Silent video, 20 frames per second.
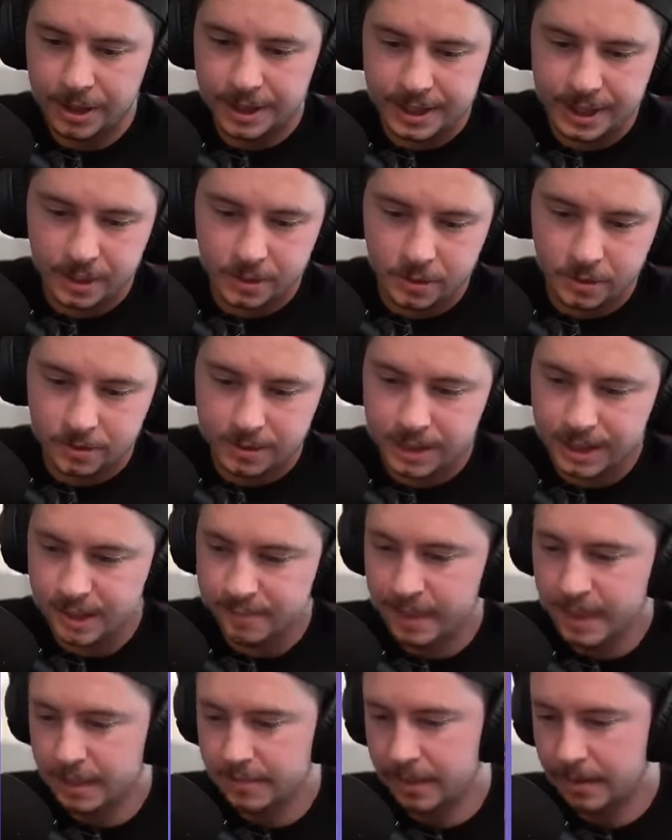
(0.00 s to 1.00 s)
He's got holes in his
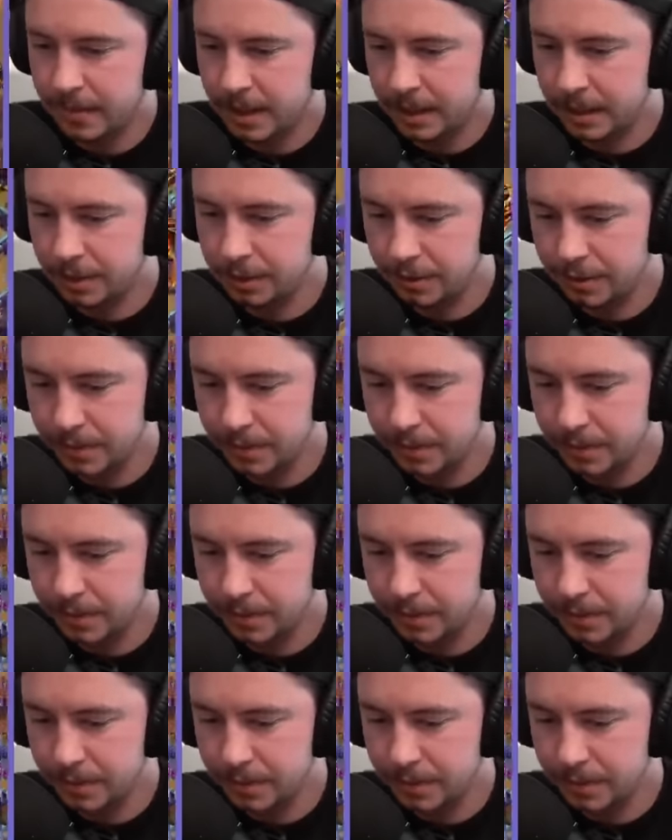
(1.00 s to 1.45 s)
base, but I'm not going to use